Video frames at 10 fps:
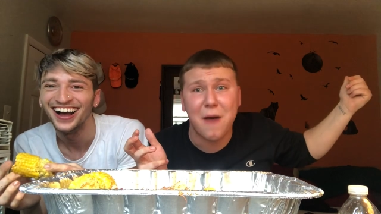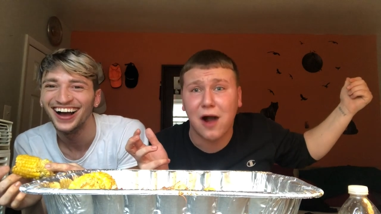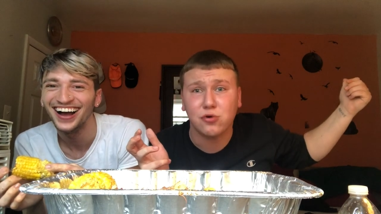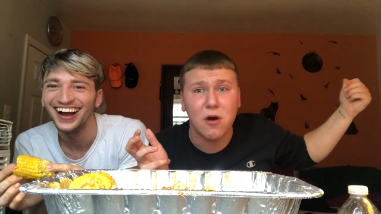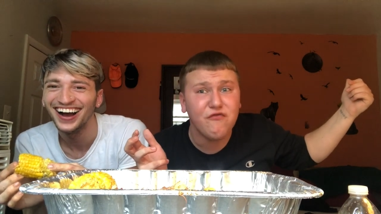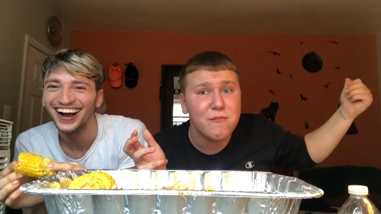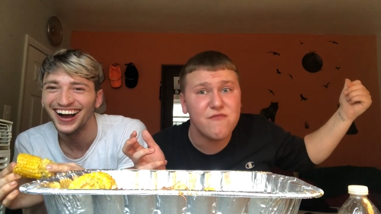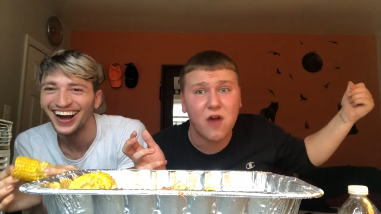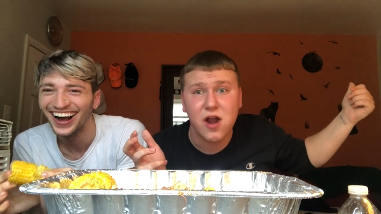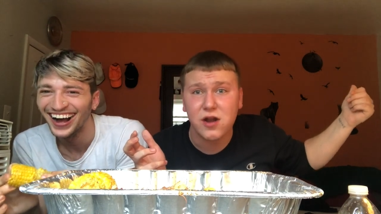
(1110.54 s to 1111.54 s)
Speaker 1: the back door for me
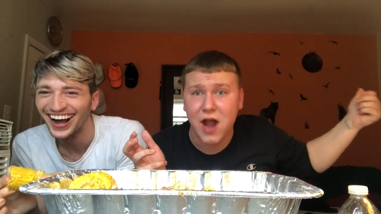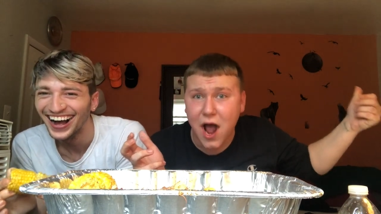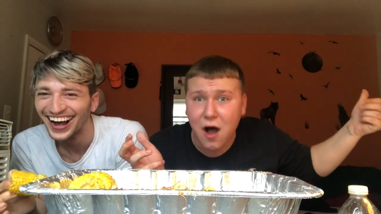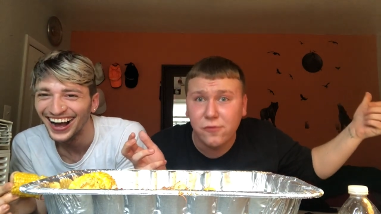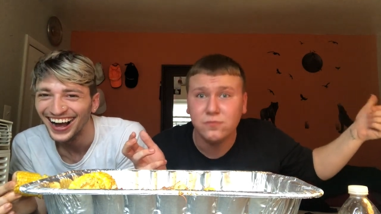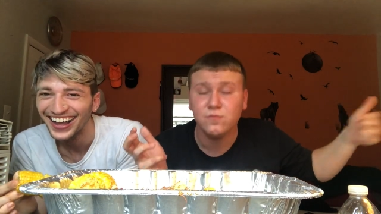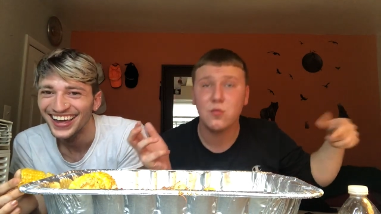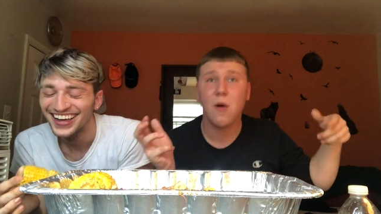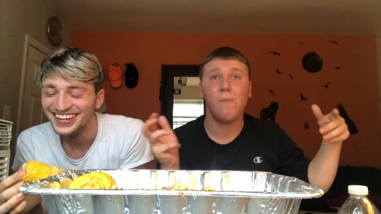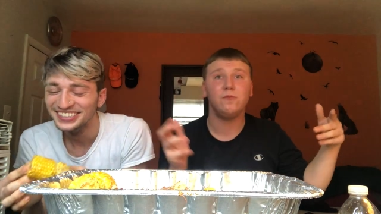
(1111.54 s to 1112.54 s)
right now.
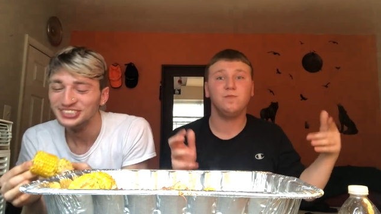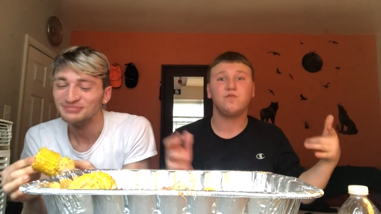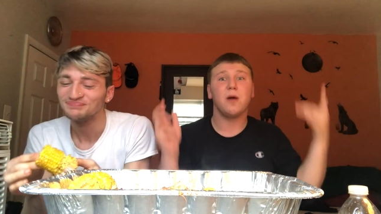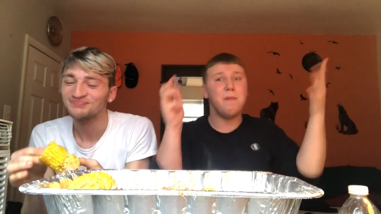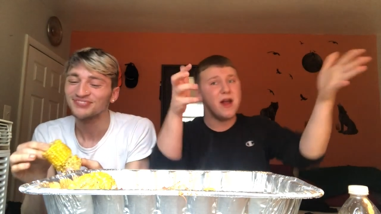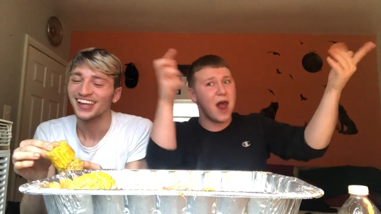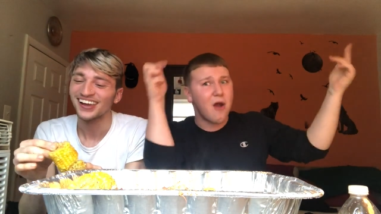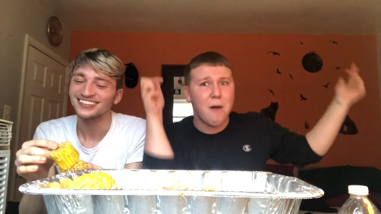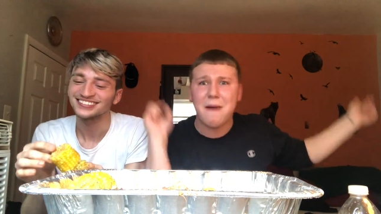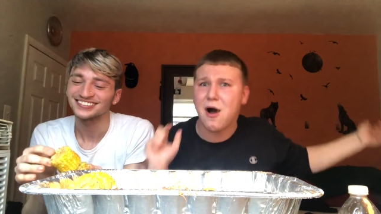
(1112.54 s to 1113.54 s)
Me and
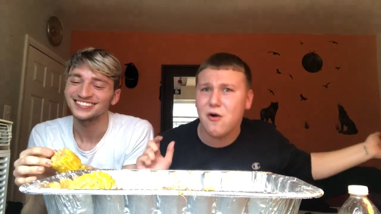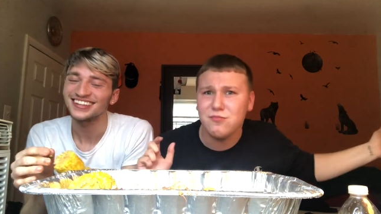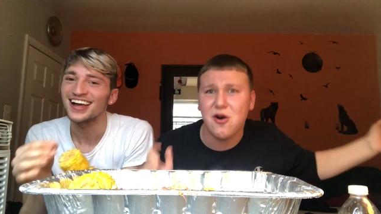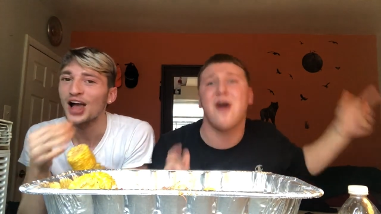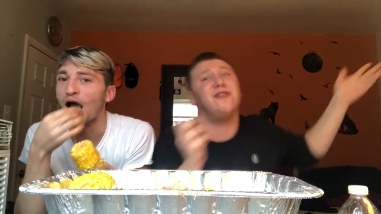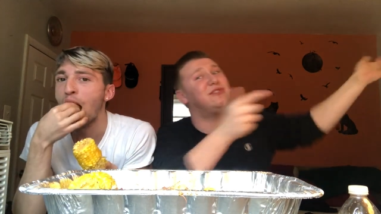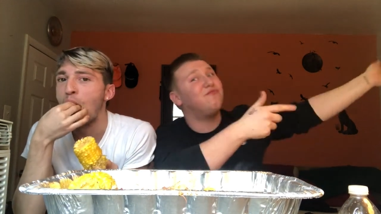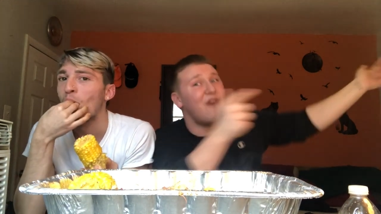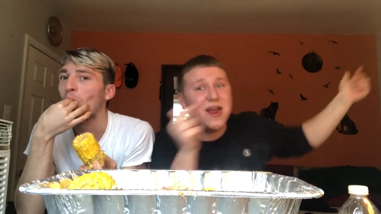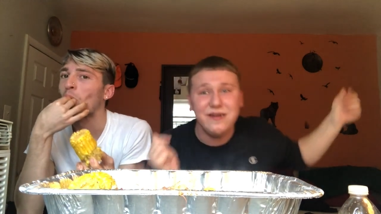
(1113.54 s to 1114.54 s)
all my homegirls
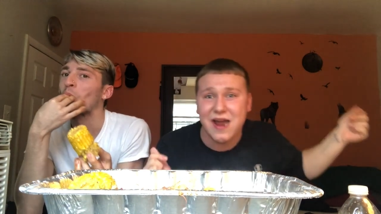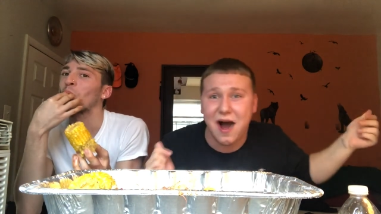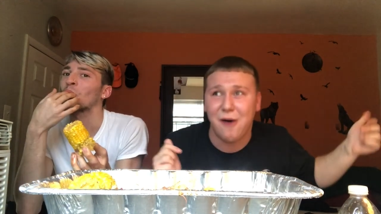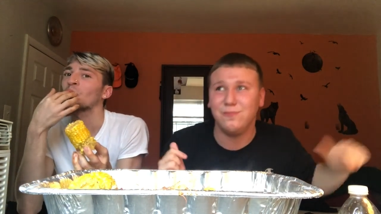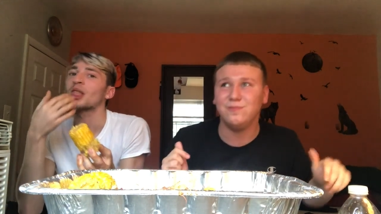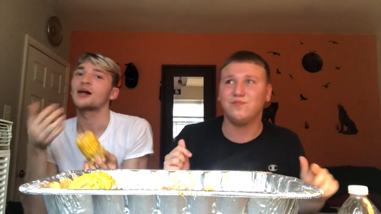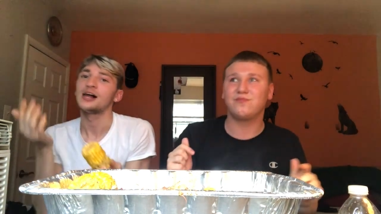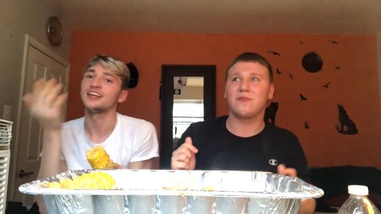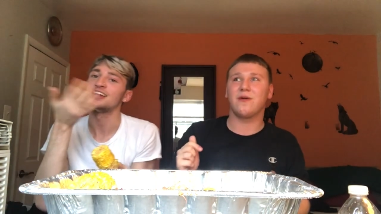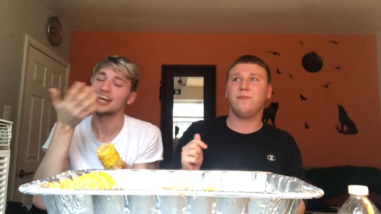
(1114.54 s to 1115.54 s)
right now.
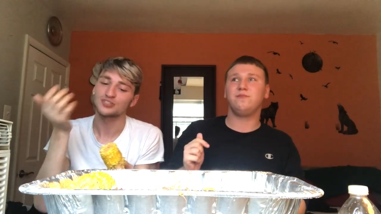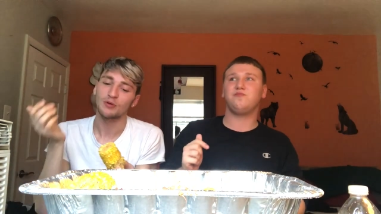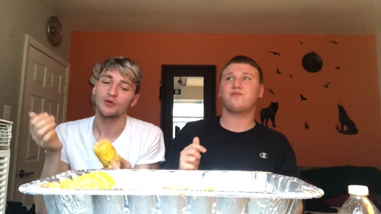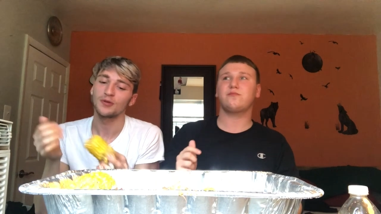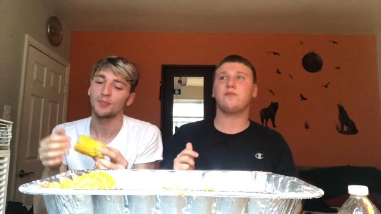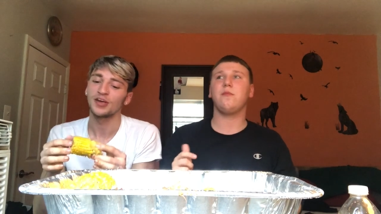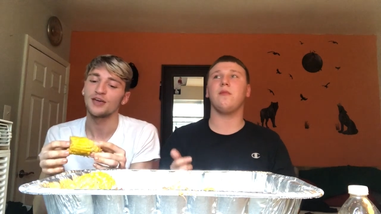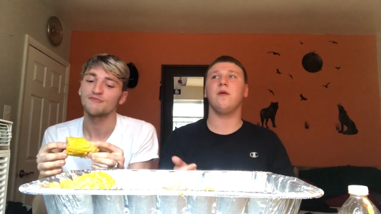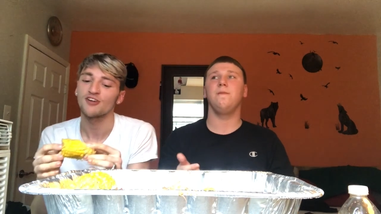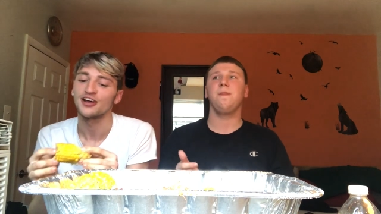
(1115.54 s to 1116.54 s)
Speaker 2: And then that's when we
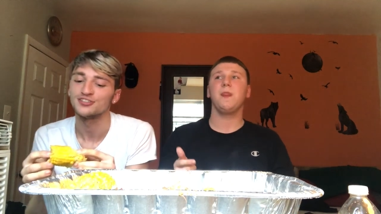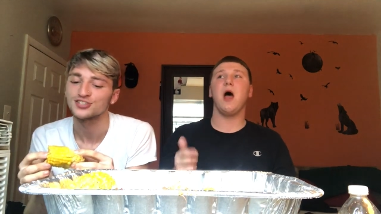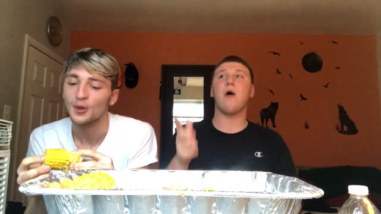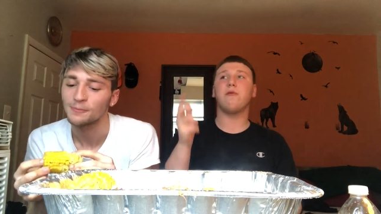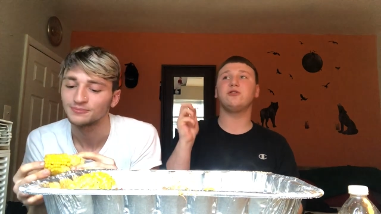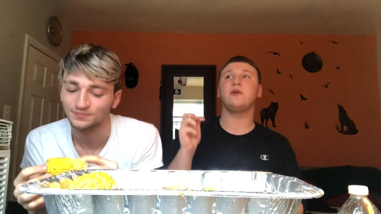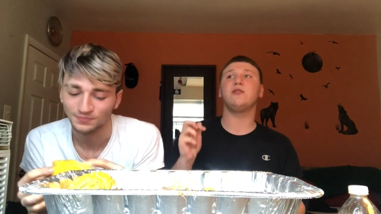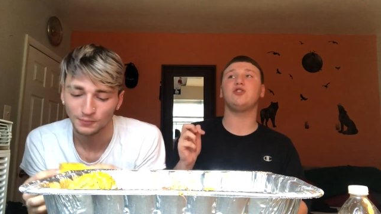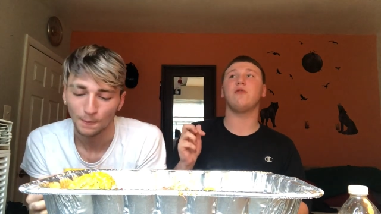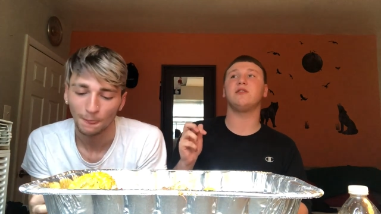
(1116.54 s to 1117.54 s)
became friends. Oh, I
Speaker 1: wish we
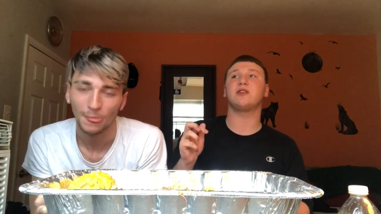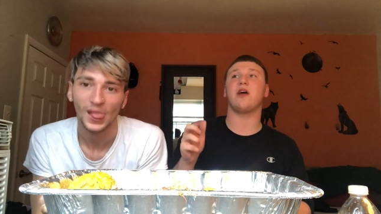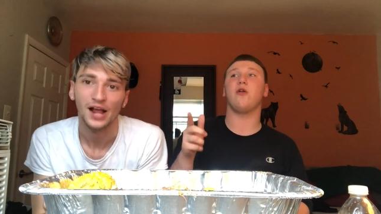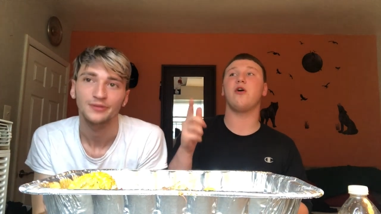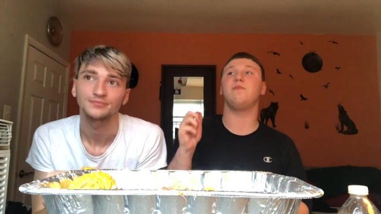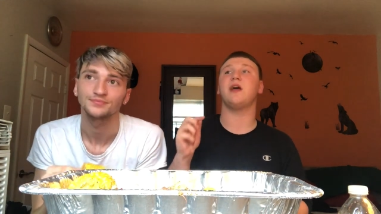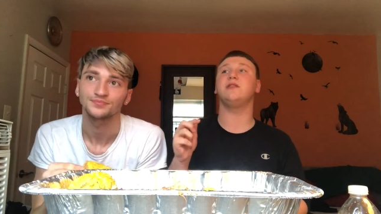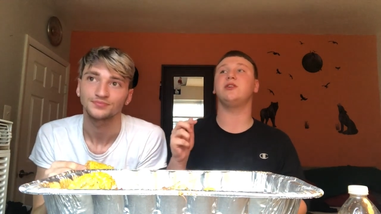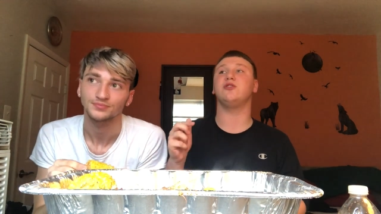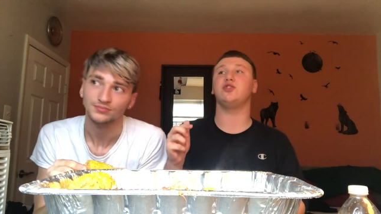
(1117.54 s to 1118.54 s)
can show this kid. Look at him
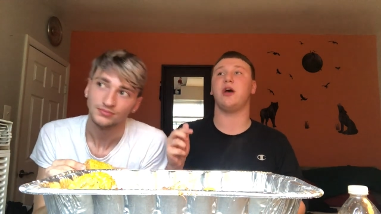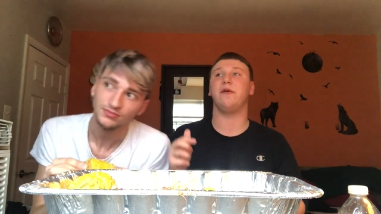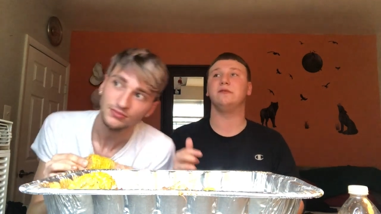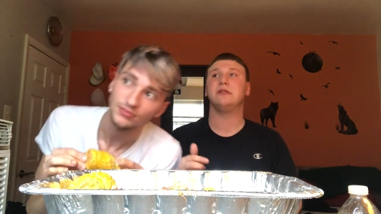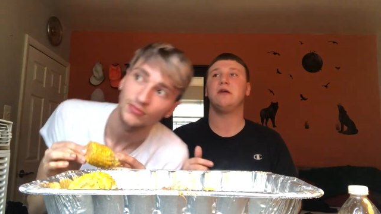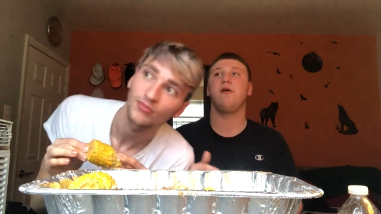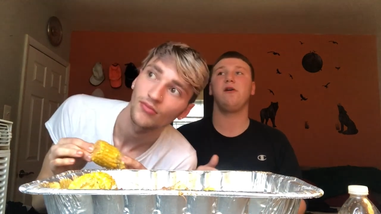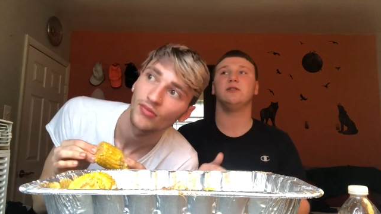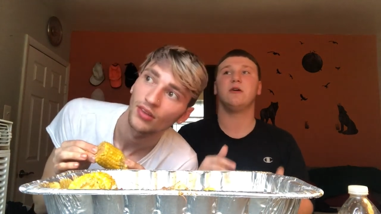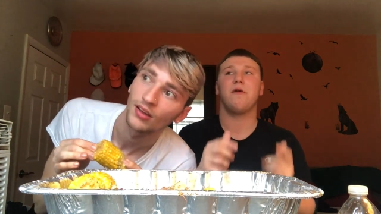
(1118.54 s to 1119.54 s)
dancing and shit.
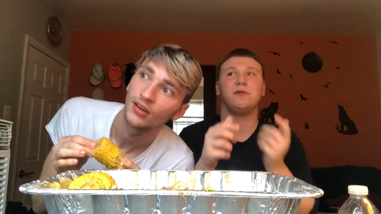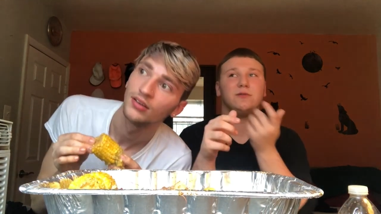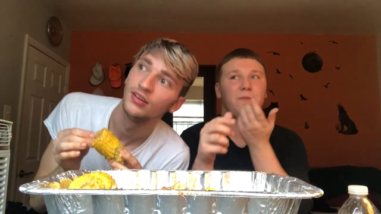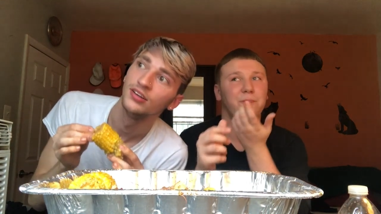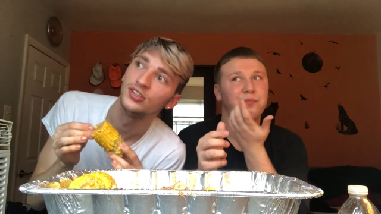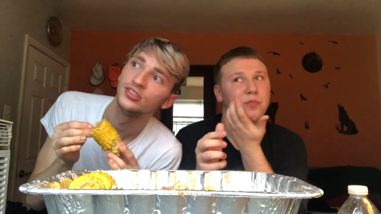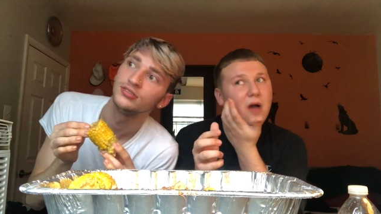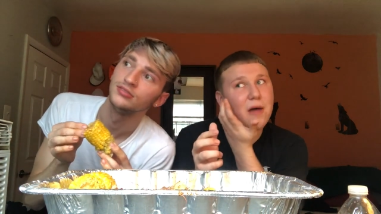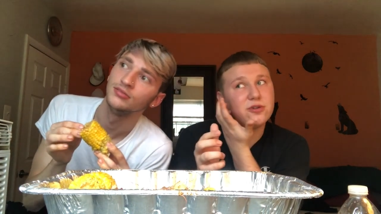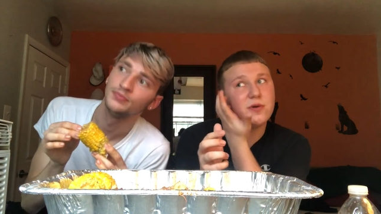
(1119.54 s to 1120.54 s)

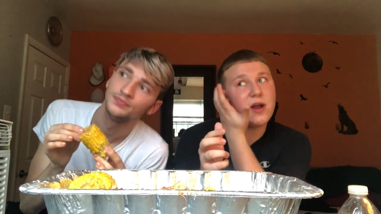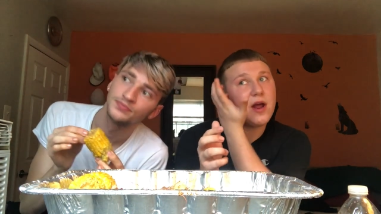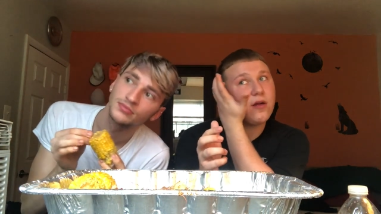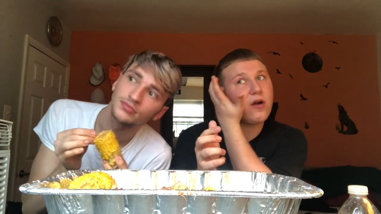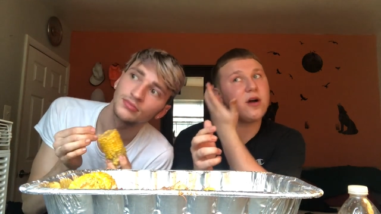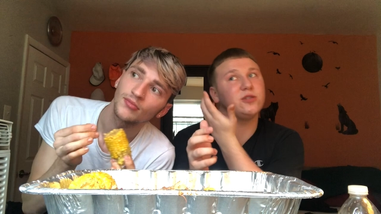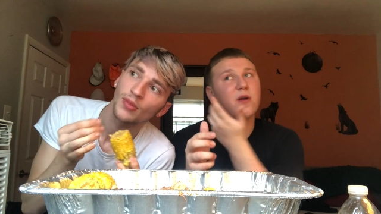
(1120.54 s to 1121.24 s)
I wish we can hit because